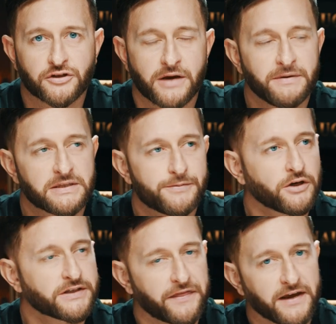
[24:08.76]
Jamie, to be
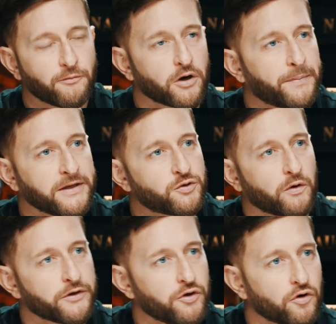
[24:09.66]
honest, I think I'm going to pinch
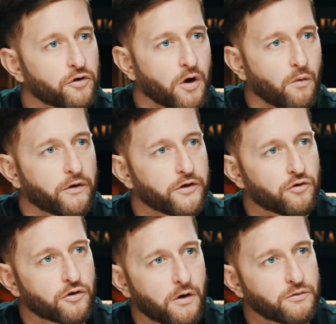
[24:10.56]
one of
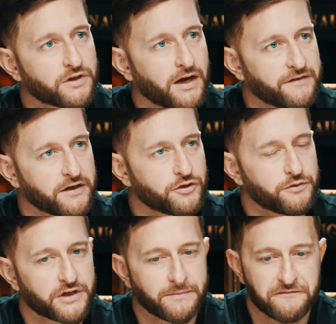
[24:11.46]
your quotes that I've heard you
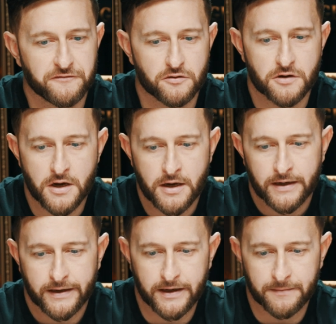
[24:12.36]
say before.
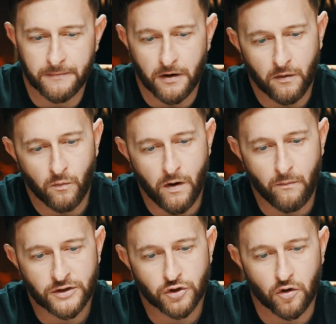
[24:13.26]
When
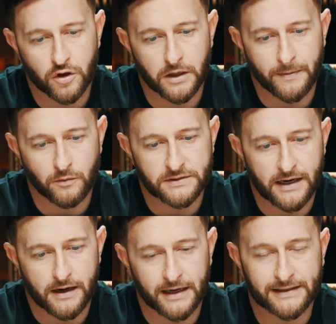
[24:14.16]
we're talking about
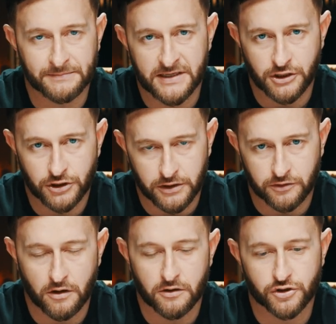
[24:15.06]
adaptation in
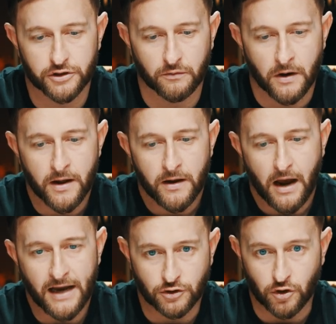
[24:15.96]
dogs, you know,
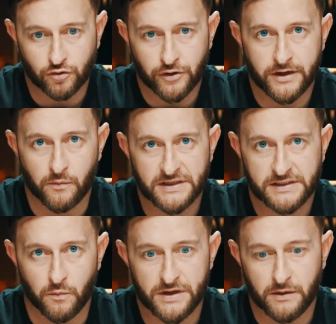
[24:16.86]
as a dog trainer, we
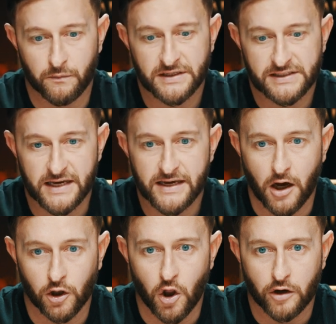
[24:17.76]
see
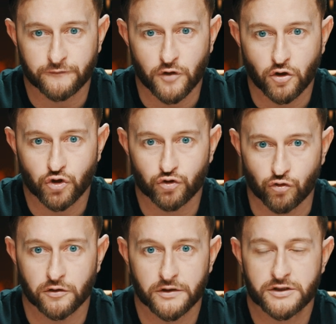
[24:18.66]
a lot of dogs
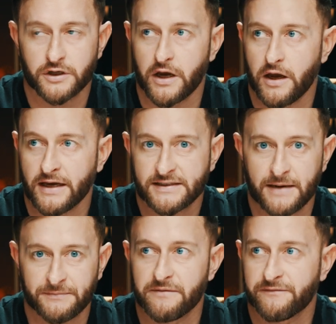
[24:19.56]
struggling to
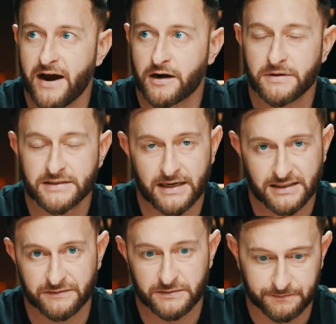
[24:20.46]
accept the environment, and
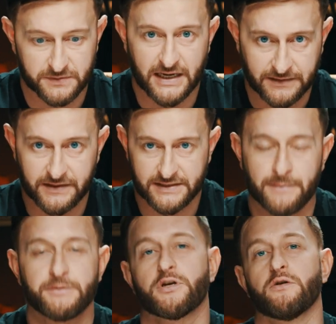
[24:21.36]
as I've said in this
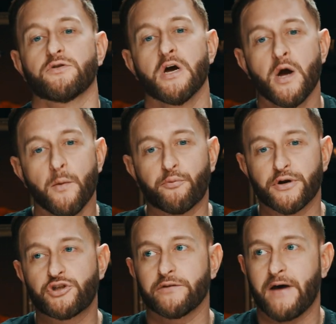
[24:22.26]
episode,
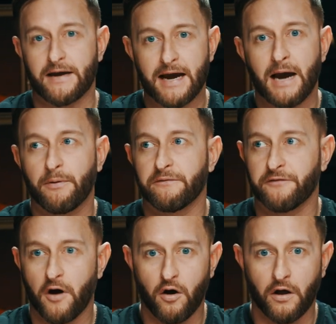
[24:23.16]
bridging that gap of
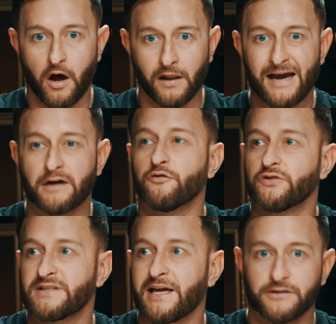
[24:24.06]
a lack of
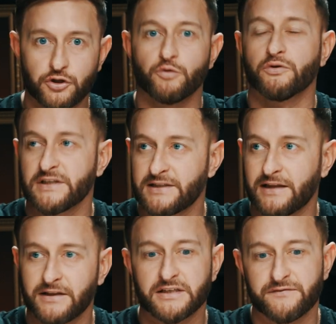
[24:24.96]
understanding to
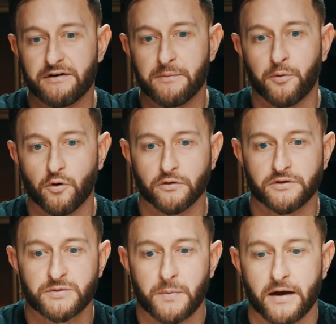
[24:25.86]
understanding is very
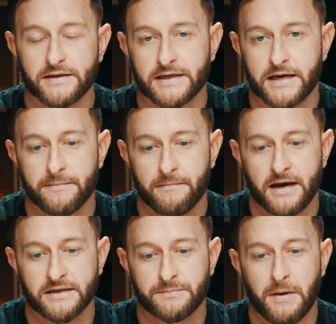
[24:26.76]
important as
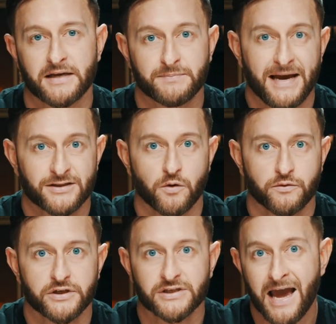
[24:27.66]
pet
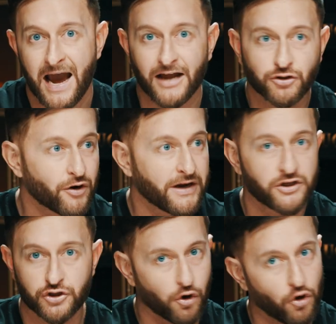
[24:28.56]
owners and
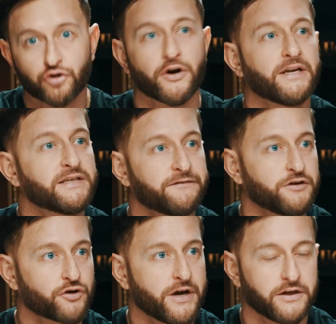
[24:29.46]
trainers. You're all trainers if
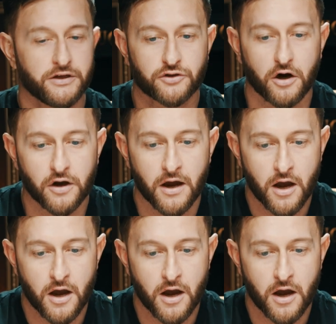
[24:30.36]
you're training your dog.